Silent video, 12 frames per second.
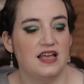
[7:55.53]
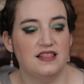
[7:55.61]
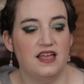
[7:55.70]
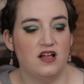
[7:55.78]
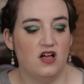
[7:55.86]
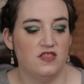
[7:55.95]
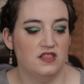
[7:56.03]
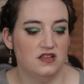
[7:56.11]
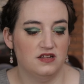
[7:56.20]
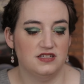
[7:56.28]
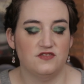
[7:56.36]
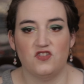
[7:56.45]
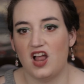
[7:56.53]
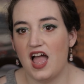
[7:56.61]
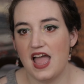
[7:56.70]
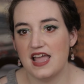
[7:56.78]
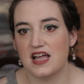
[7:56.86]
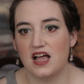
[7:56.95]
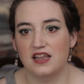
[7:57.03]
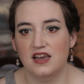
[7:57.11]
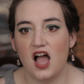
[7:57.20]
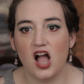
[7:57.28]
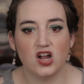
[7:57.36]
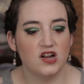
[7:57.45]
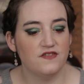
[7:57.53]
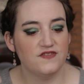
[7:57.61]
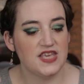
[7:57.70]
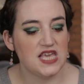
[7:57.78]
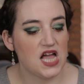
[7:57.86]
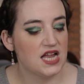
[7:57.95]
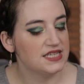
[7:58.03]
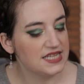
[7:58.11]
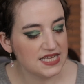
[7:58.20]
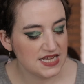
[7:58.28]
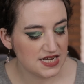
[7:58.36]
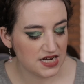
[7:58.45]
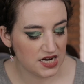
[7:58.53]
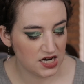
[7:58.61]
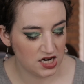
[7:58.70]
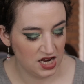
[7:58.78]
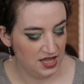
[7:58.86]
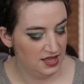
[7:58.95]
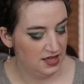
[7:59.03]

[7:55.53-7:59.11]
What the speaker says: I like all the little different iconography on here.